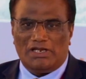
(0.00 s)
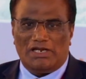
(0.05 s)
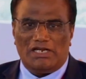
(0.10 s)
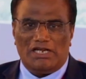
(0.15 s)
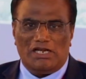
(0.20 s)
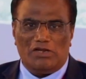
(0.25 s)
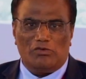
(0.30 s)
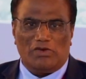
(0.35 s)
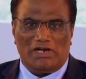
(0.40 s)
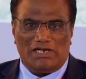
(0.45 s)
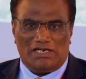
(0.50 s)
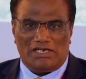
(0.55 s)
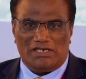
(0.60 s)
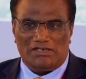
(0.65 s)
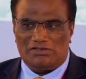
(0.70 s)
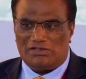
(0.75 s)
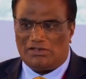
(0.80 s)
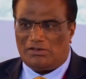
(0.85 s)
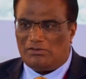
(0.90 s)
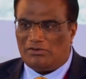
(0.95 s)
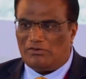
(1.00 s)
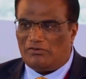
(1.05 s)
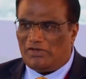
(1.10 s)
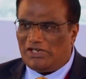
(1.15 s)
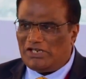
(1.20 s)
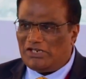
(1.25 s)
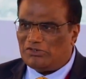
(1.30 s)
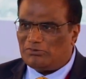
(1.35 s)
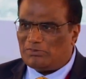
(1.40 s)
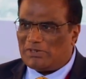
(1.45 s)
and inviting some
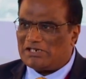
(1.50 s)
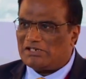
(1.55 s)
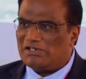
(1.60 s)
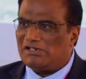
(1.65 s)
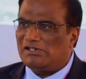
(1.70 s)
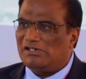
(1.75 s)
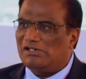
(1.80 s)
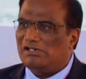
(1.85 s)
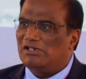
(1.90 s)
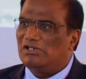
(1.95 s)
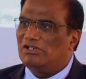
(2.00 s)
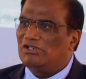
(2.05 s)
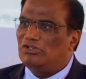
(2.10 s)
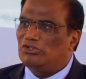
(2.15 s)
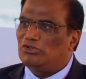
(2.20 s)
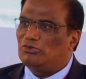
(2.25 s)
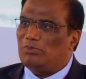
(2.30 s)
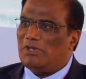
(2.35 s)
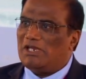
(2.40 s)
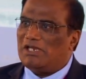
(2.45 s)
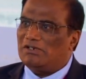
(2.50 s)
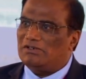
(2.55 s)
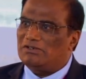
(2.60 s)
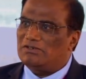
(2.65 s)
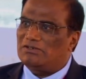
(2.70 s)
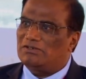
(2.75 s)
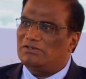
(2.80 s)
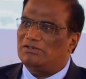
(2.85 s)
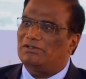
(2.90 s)
very special speakers,